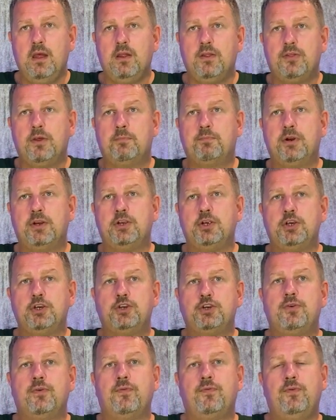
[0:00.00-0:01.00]
The
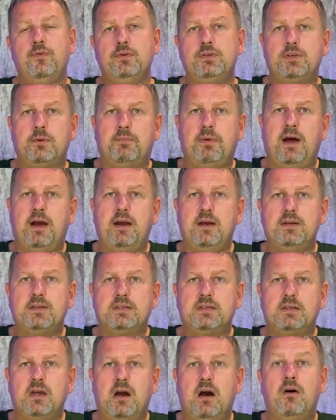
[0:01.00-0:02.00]
British food
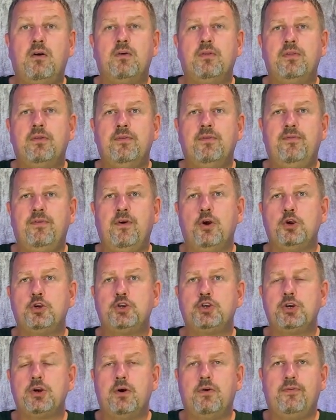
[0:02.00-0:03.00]
suppliers are on the
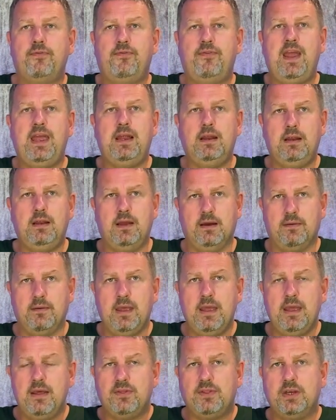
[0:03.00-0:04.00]
verge of failure.
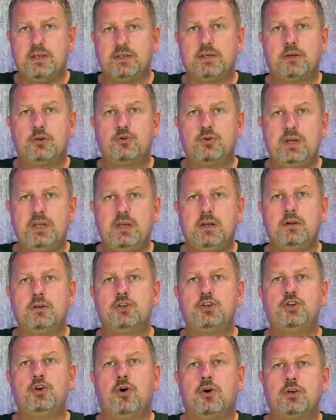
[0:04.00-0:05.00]
There's a critical
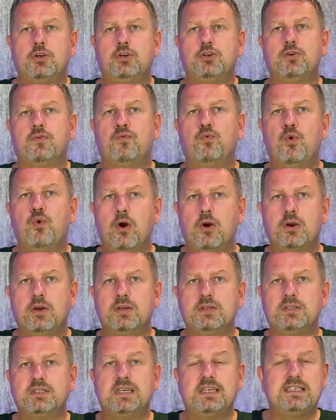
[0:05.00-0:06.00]
shortage of
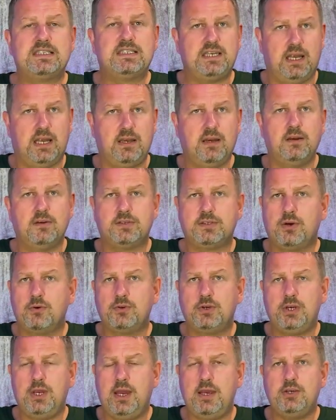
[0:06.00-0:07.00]
workers, said an
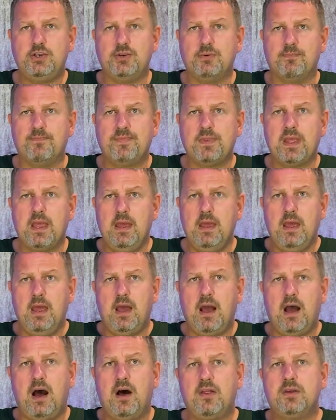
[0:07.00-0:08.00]
association.
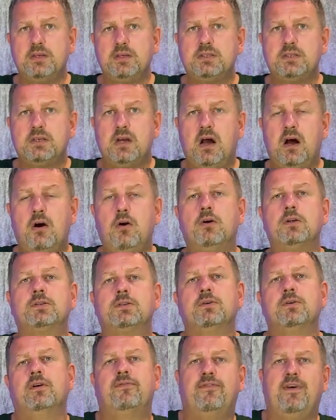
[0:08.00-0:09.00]
Others are
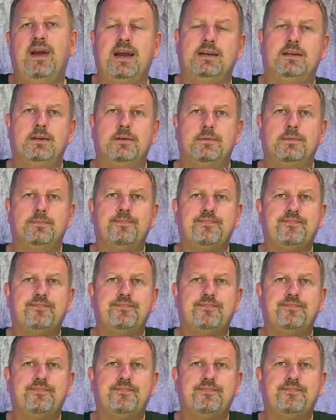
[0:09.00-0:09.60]
also affected.